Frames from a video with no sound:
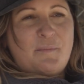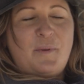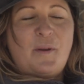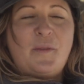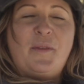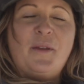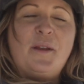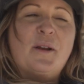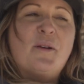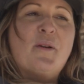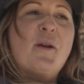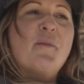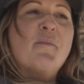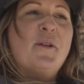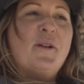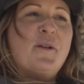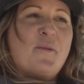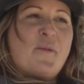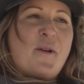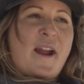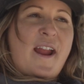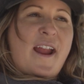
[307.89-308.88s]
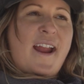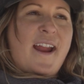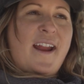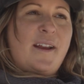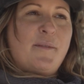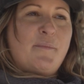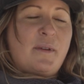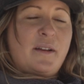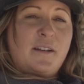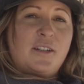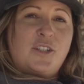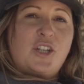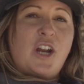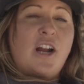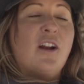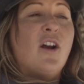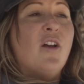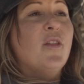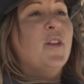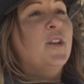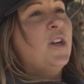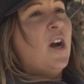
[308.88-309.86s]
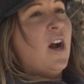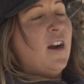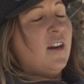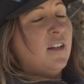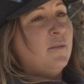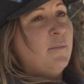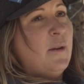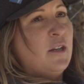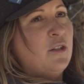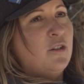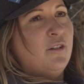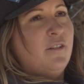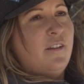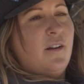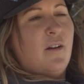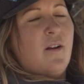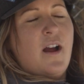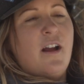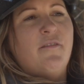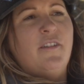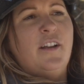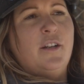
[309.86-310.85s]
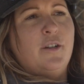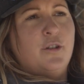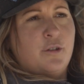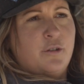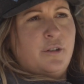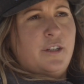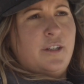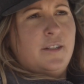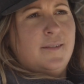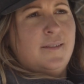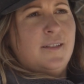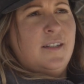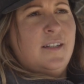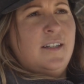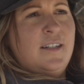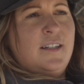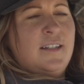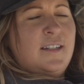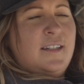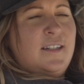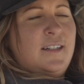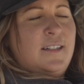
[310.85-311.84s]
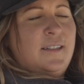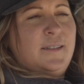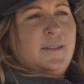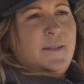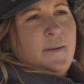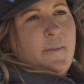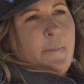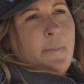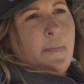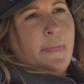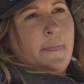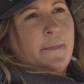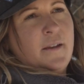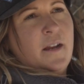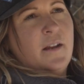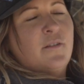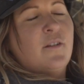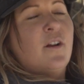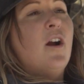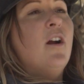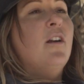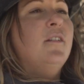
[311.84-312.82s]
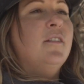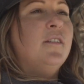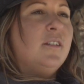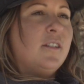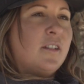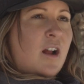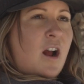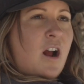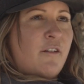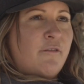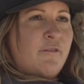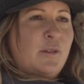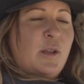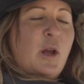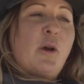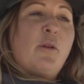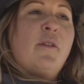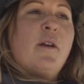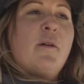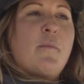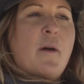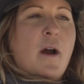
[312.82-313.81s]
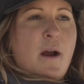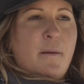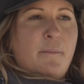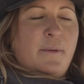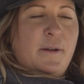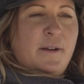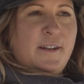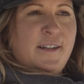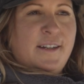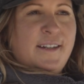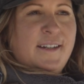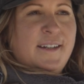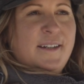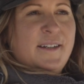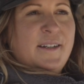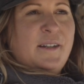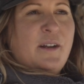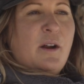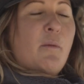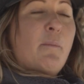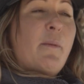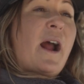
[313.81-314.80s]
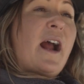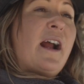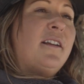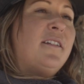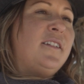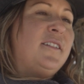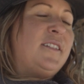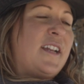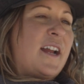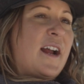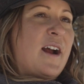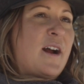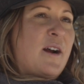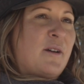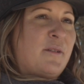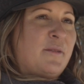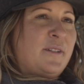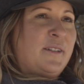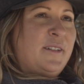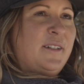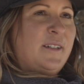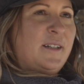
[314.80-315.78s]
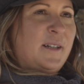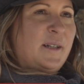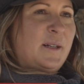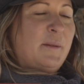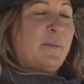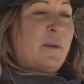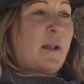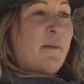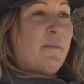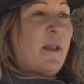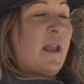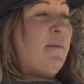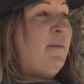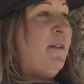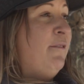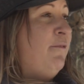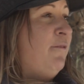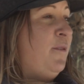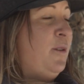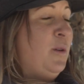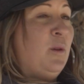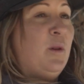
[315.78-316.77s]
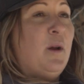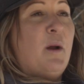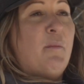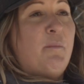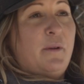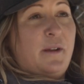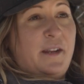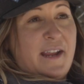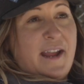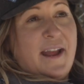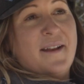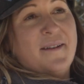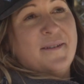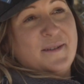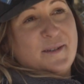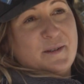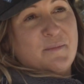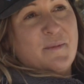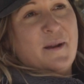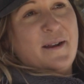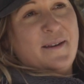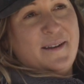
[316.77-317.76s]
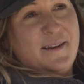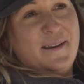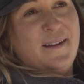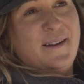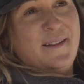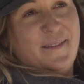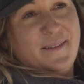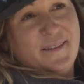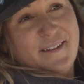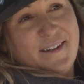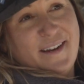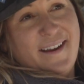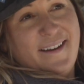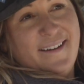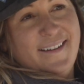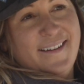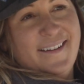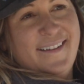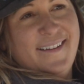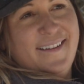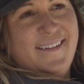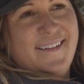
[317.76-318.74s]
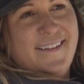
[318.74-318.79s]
Put the equipment away, check on the dogs, make sure they don't have injuries, take their harnesses off, load them up, go back to town, and maybe fuel up again depending on the day.